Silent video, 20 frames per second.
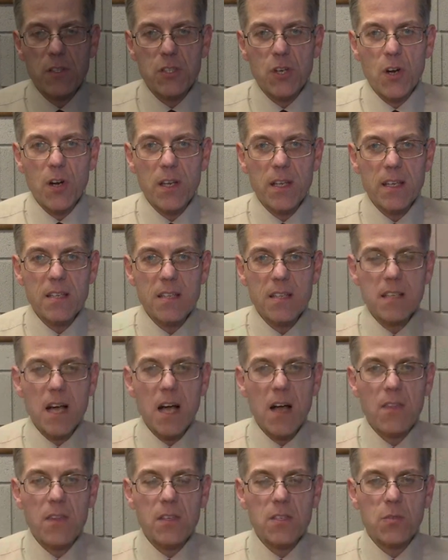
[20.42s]
you for joining us
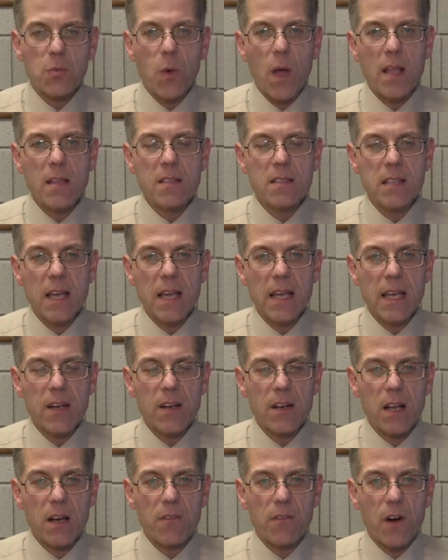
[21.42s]
on this Wednesday
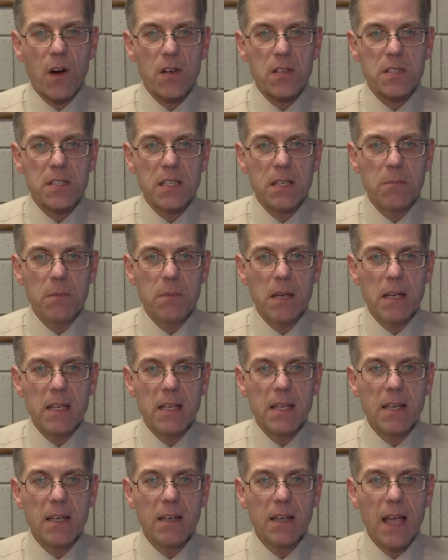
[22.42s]
here at FRC
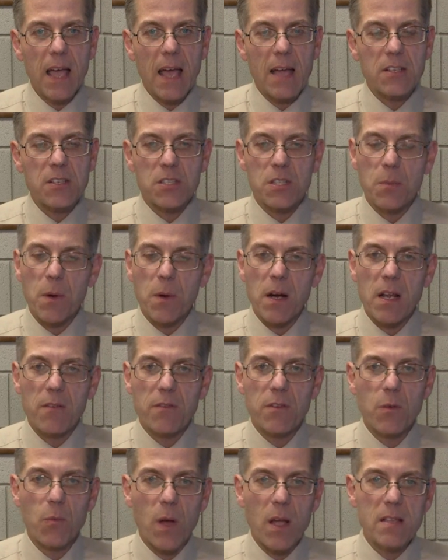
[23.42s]
Media. And just about
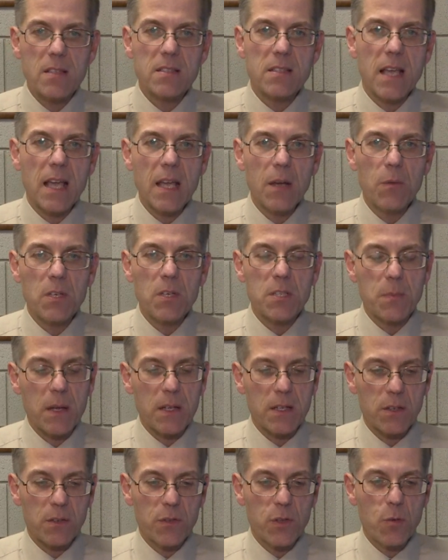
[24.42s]
every Wednesday, we
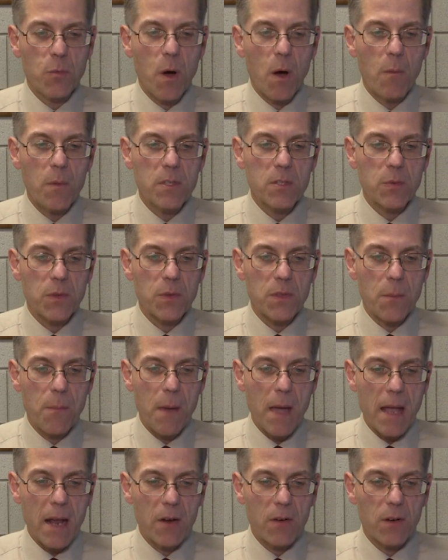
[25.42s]
spend a few moments with the
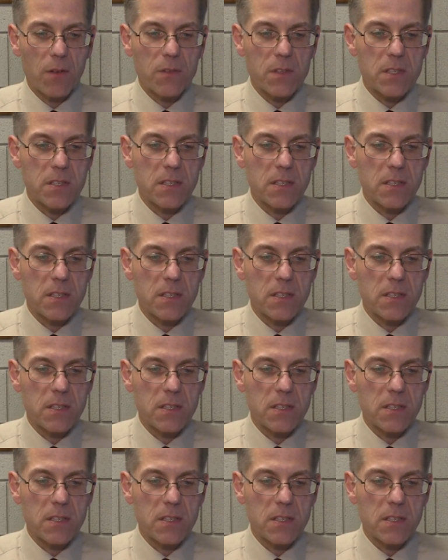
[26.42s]
mayor of the